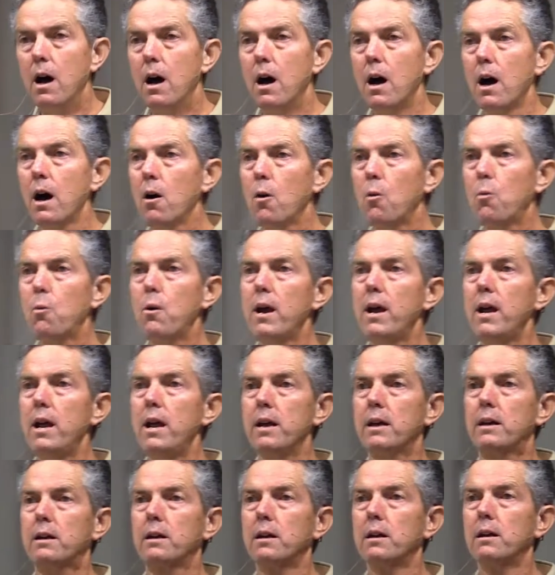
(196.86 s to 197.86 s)

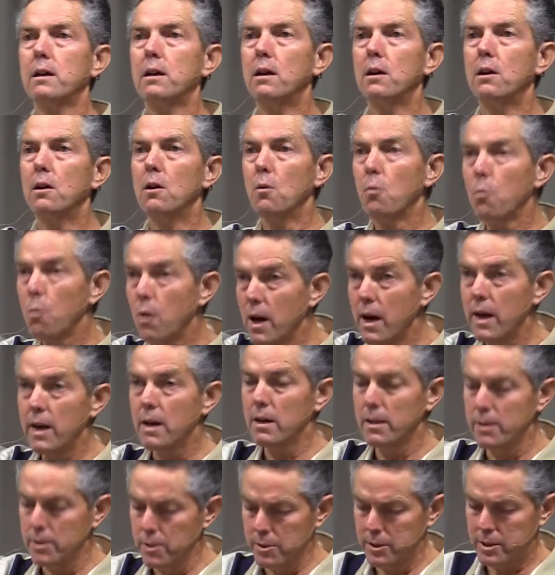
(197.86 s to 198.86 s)
Awake! Why
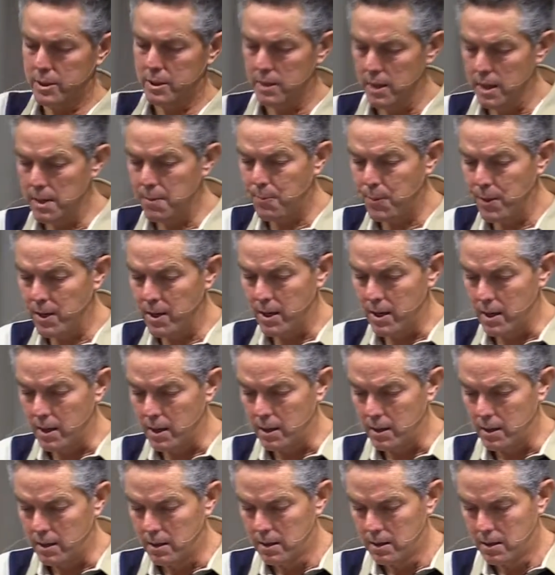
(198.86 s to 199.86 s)
are you
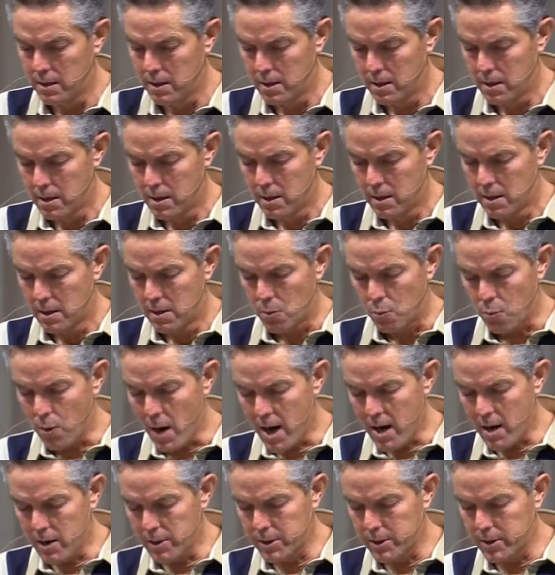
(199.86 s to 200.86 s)
sleeping?
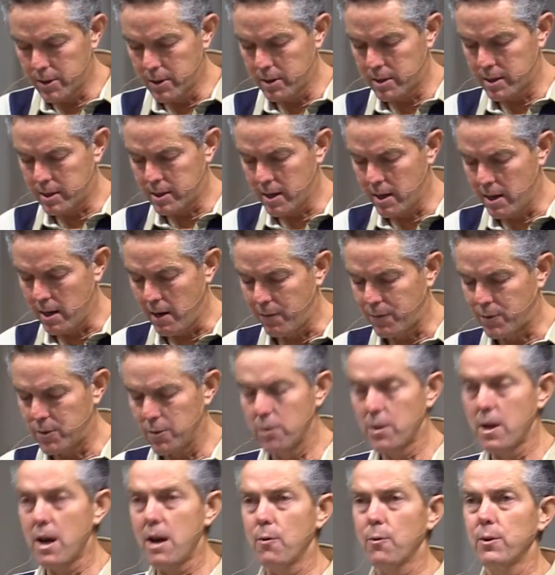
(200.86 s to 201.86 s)
Rouse yourself.
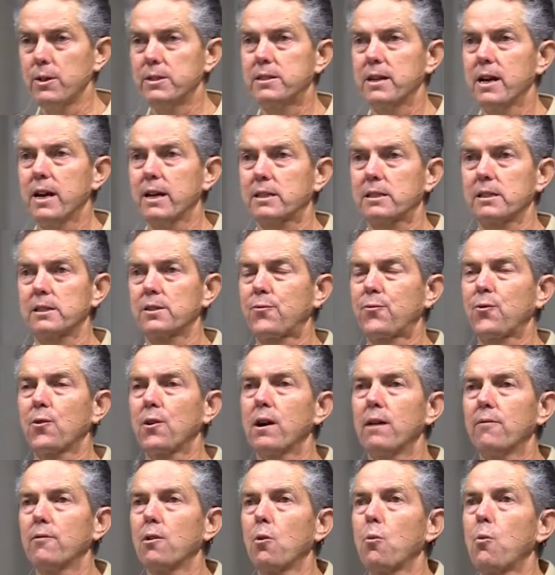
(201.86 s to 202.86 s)
Do not reject us
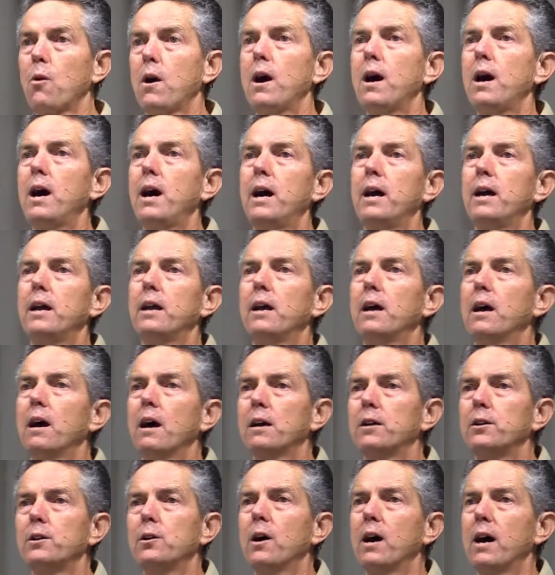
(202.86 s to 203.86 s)
forever. Why
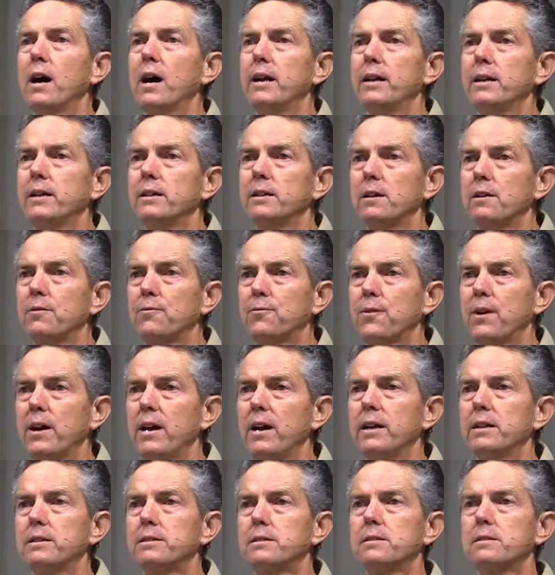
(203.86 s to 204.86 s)
are you hiding your
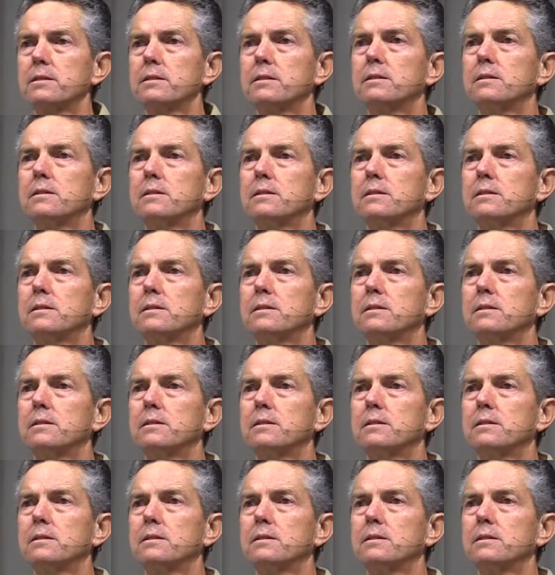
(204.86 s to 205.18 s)
face?"